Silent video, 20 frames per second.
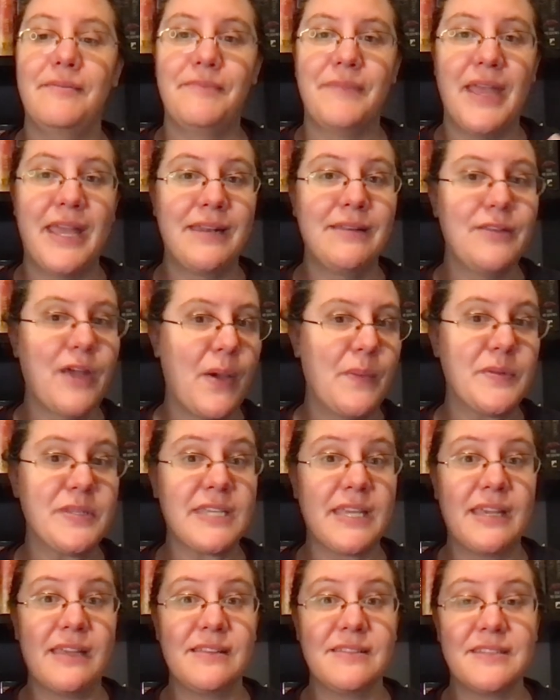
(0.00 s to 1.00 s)
and Thomas
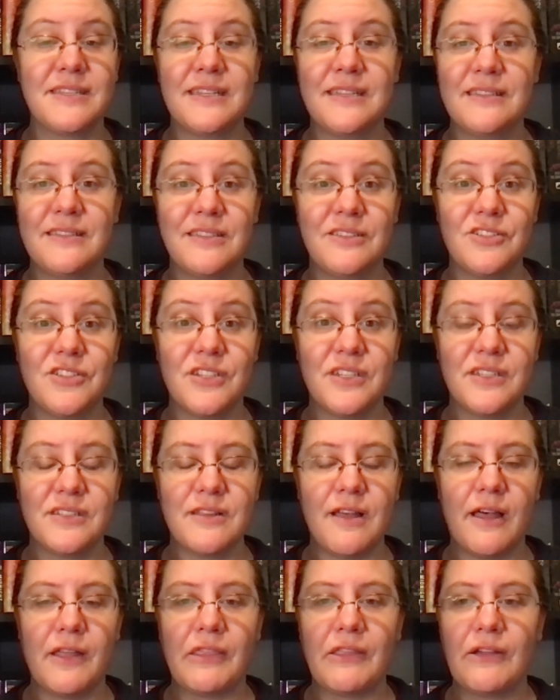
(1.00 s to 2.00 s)
King is an indigenous
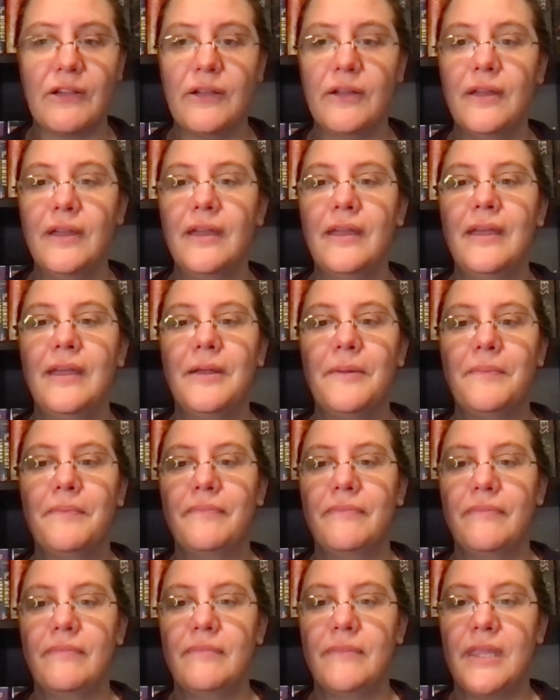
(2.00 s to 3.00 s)
author.
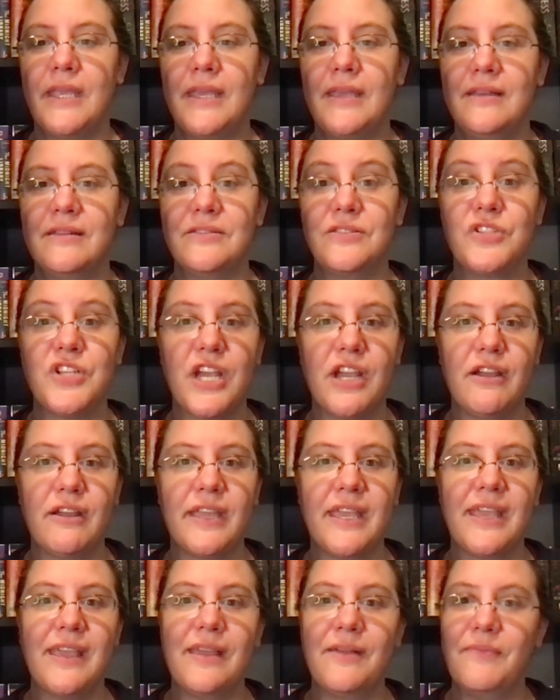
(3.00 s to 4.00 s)
He is
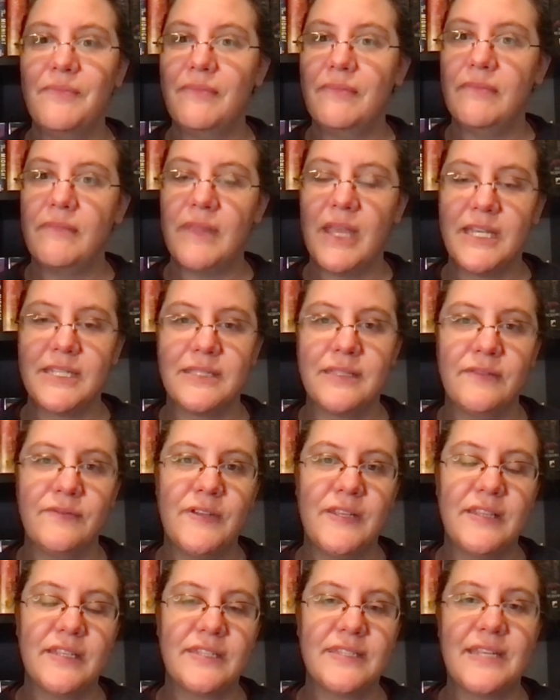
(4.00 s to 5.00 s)
Cherokee, has lived
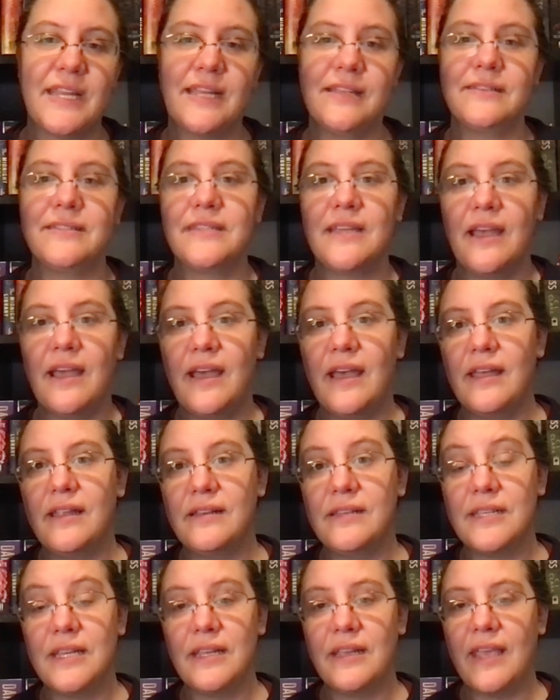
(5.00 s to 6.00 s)
in the States
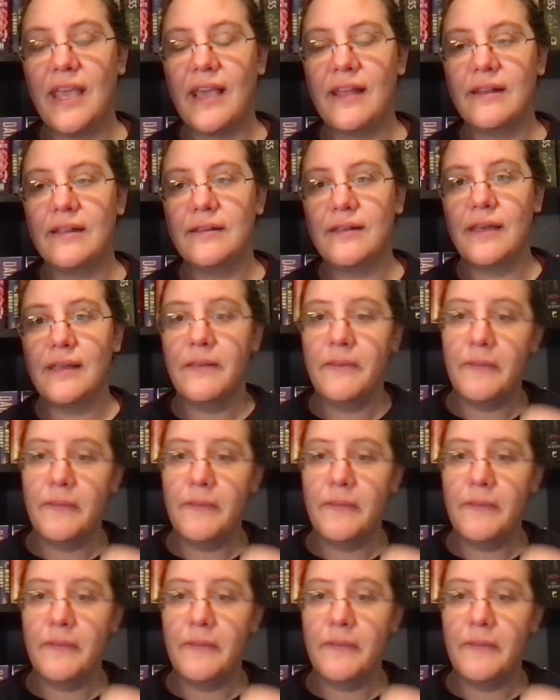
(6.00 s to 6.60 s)
and in Canada.